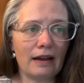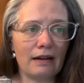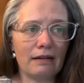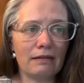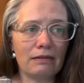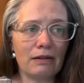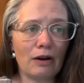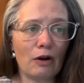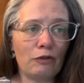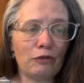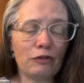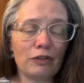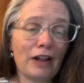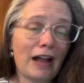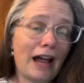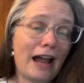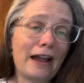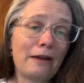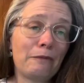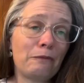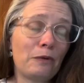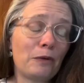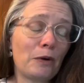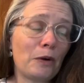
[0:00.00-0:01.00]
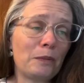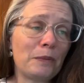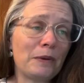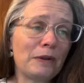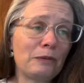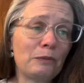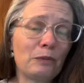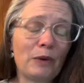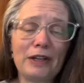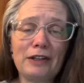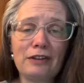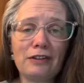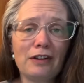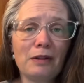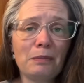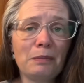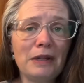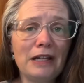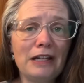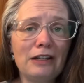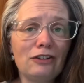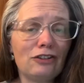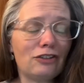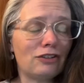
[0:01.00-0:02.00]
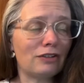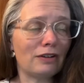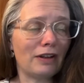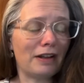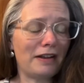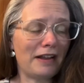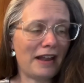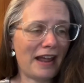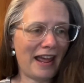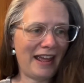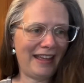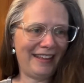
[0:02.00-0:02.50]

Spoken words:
hopefully I hope it went to the beach and